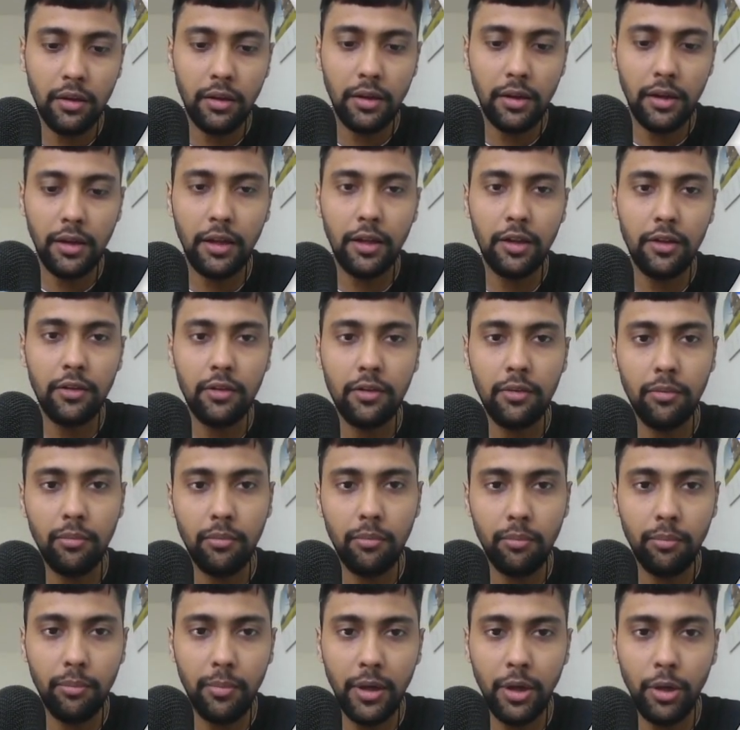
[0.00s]
is
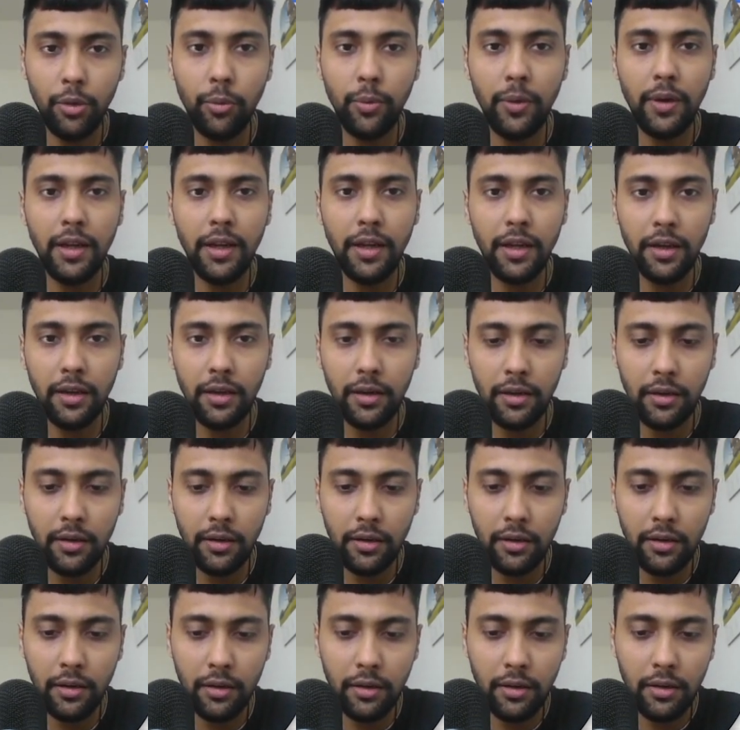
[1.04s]
between
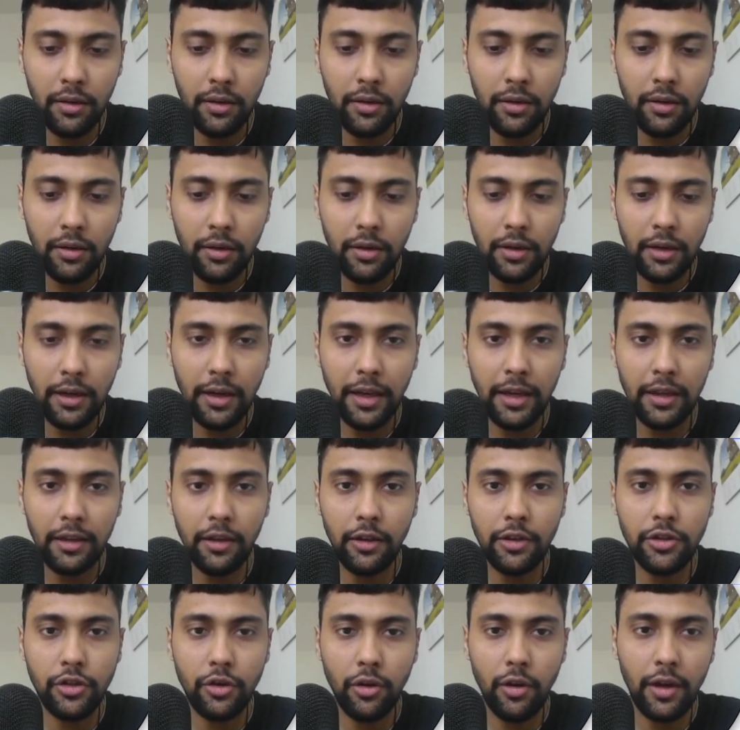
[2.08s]
like the
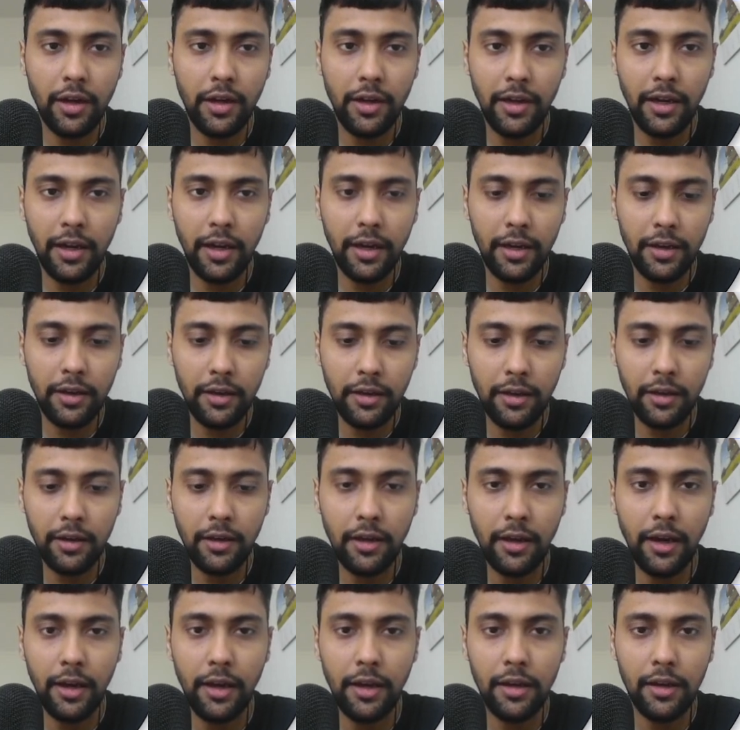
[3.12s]
join date,
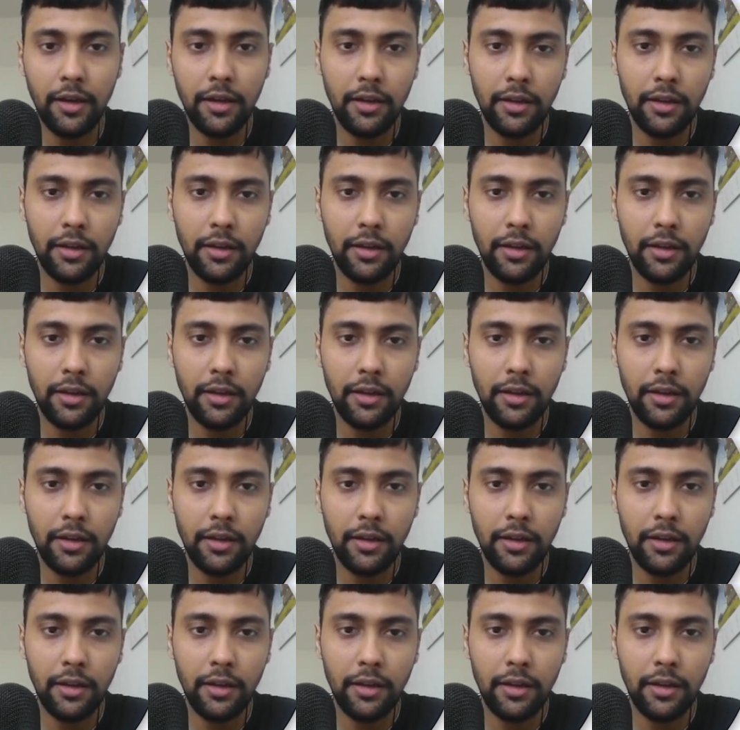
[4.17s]
right?